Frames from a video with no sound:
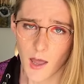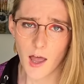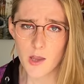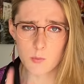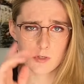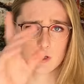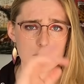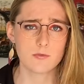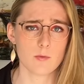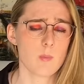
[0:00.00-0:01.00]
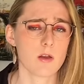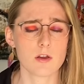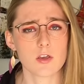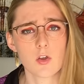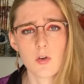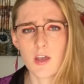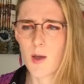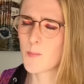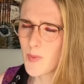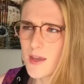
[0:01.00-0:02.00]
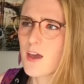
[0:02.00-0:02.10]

I would give Mary Curie a big